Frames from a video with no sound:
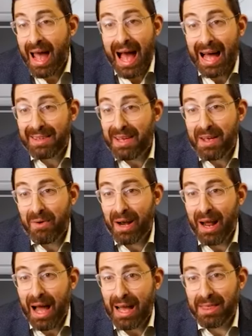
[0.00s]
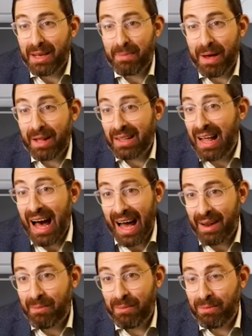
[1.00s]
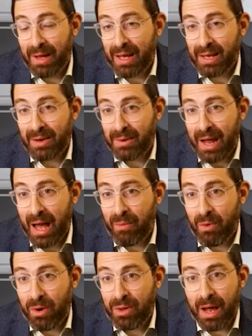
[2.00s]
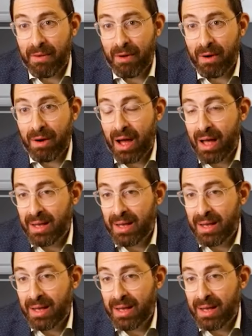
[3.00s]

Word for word: I, will tell you what I, I, think about a lot, uh, you know, now more than ever.